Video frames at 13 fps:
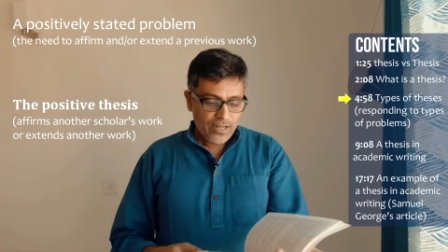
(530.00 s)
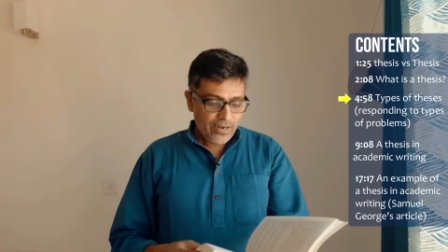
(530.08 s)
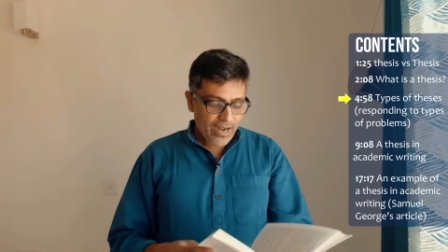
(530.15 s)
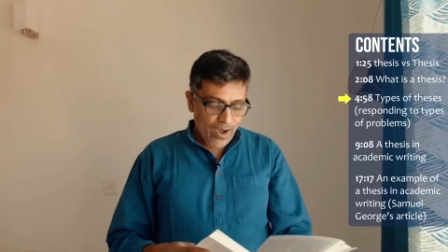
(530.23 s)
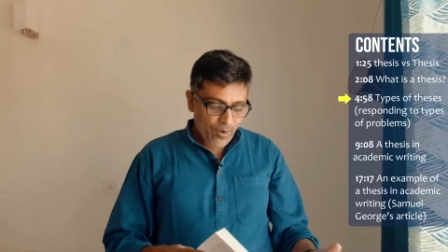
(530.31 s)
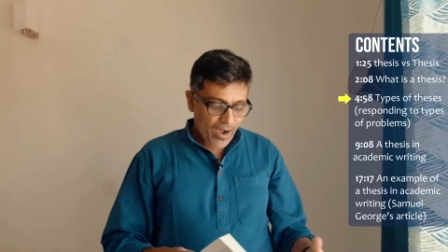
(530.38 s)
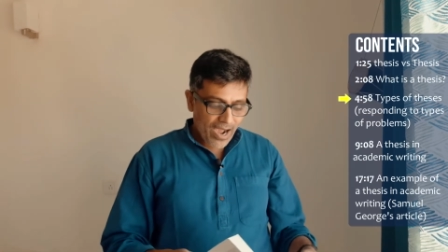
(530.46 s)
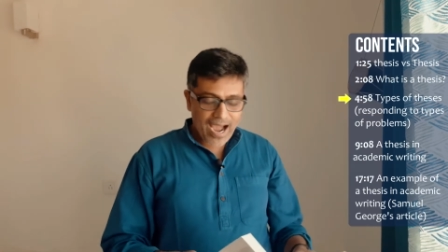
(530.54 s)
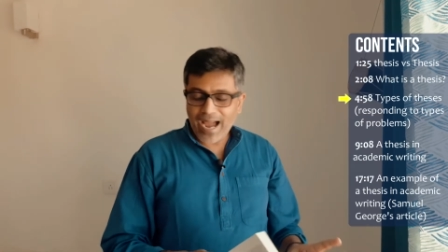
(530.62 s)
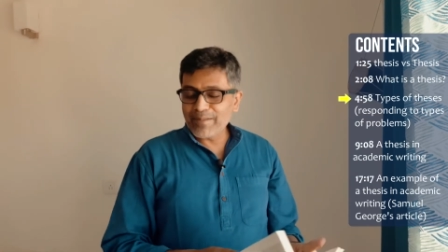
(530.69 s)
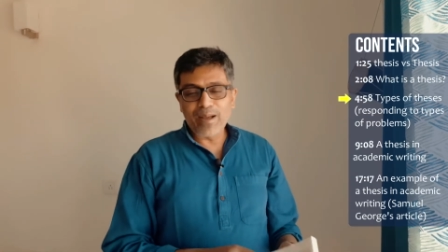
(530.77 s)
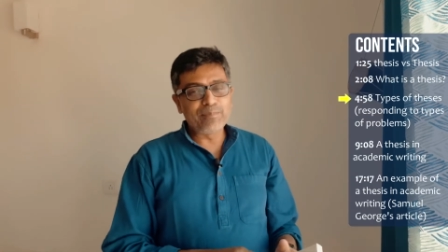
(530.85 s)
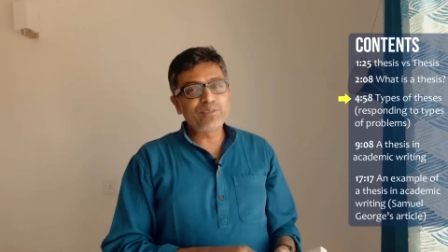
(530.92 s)
Now,
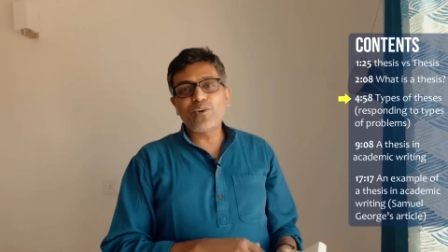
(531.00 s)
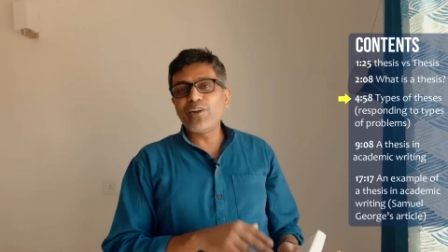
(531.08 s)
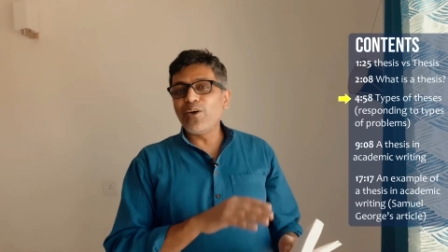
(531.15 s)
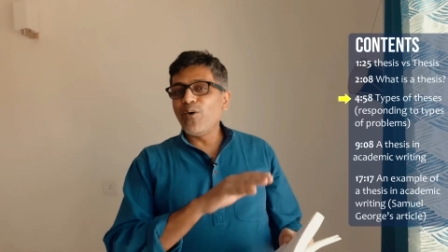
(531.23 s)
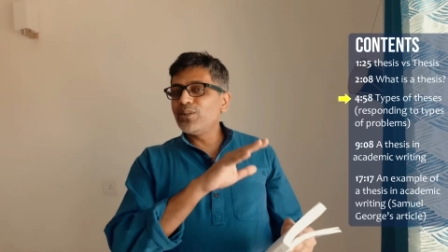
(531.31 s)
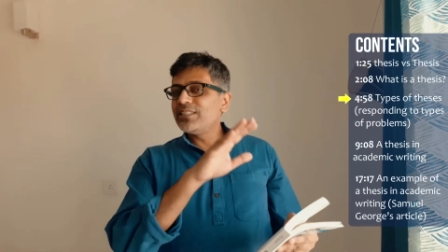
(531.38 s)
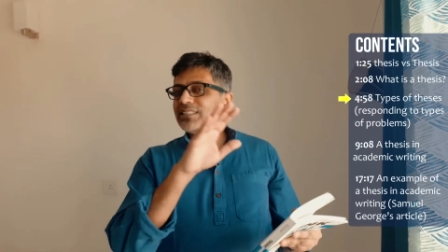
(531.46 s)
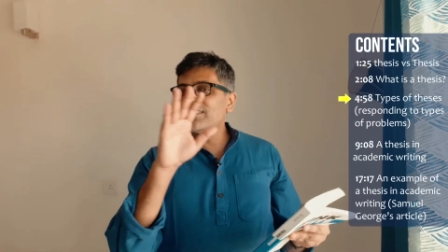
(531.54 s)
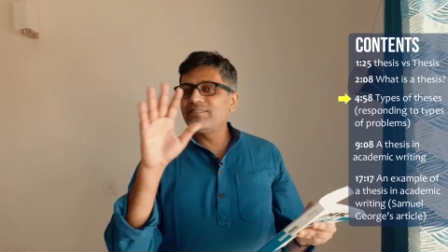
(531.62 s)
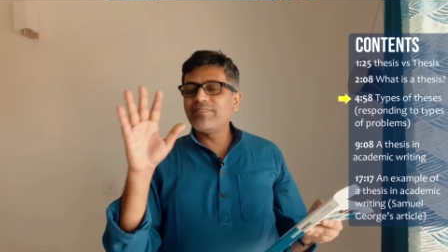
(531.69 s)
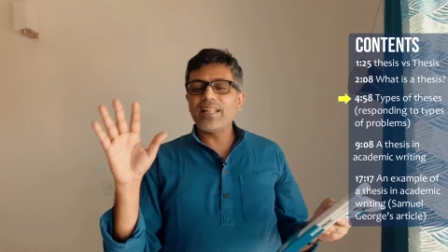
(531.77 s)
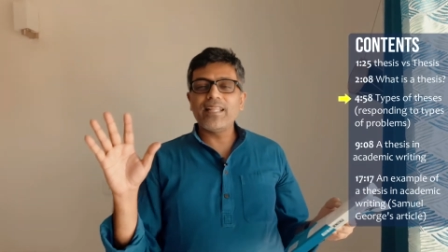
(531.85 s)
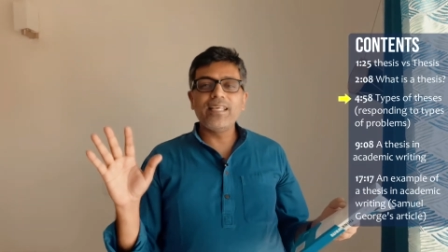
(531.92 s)
I'm, I'm sorry, all this is
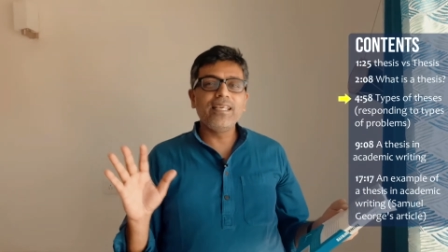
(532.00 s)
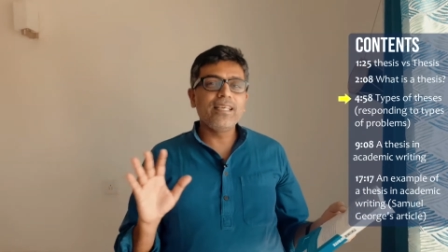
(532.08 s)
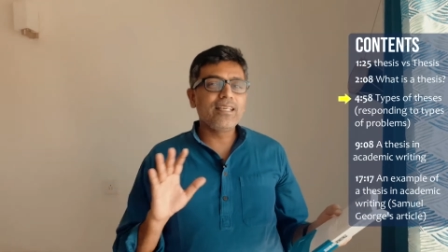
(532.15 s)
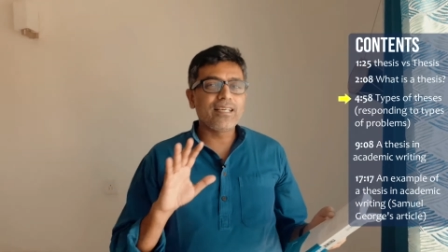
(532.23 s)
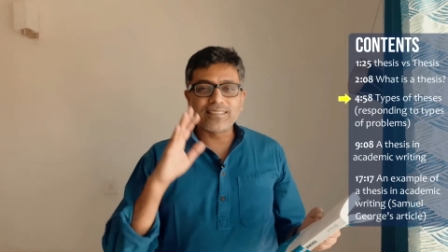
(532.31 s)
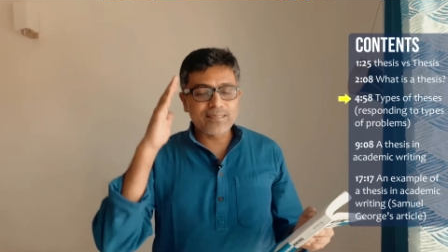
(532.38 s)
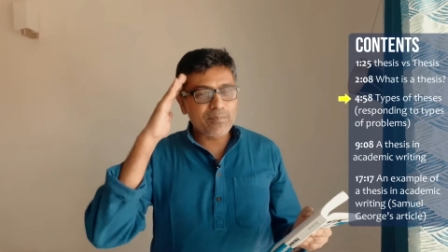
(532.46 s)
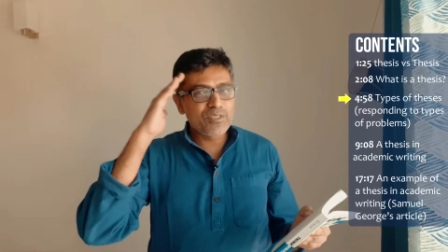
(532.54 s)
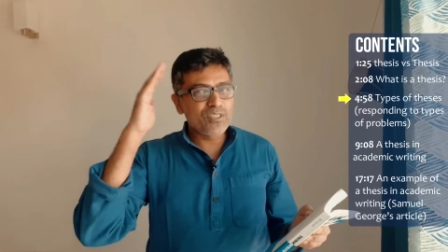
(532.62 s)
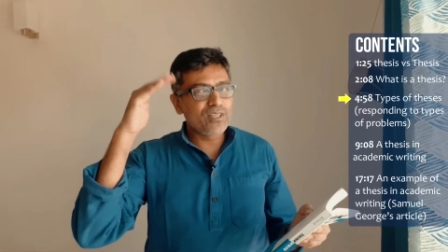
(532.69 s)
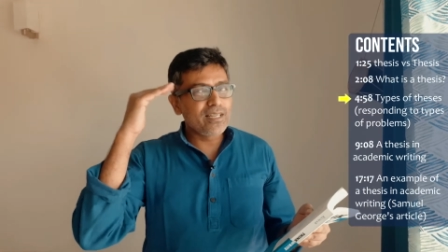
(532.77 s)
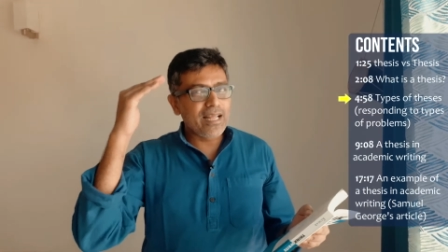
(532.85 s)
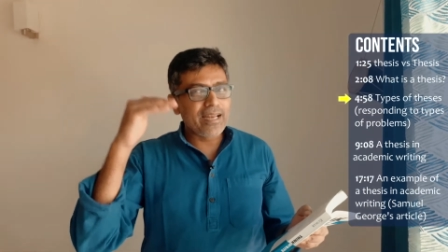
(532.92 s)
very
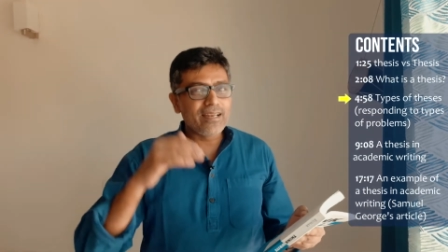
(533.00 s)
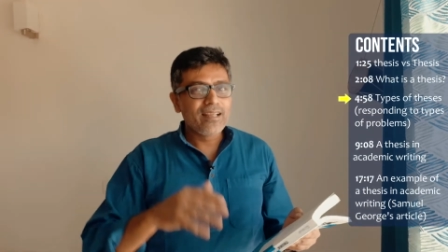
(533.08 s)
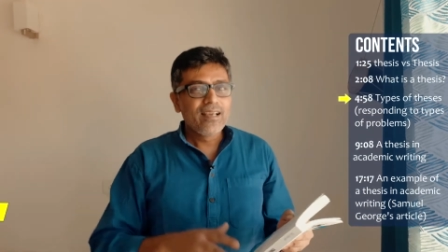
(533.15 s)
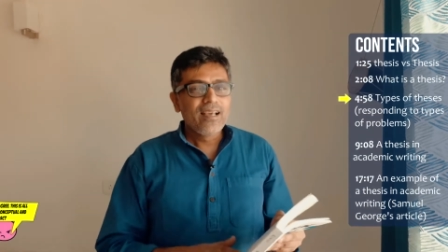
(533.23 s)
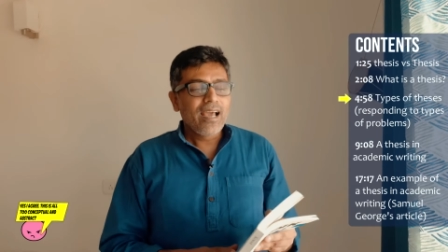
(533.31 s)
conceptual and,